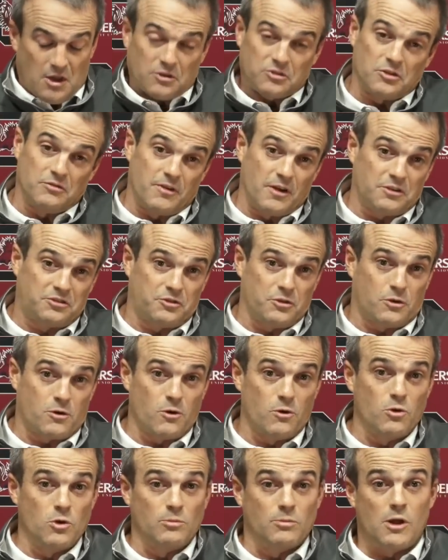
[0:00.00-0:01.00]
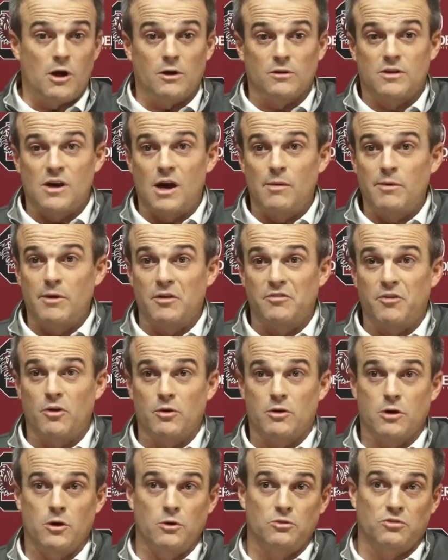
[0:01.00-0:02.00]
Sylvester Croom, longtime
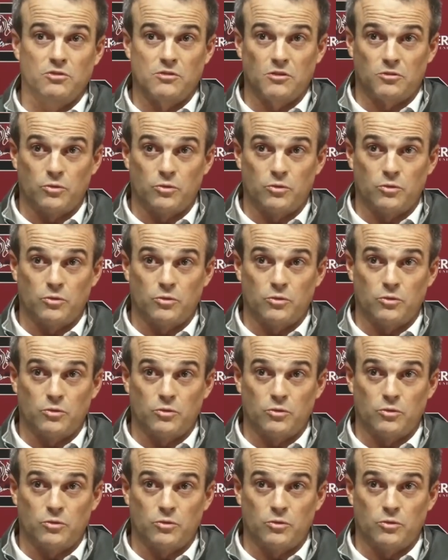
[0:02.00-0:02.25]
NFL coach who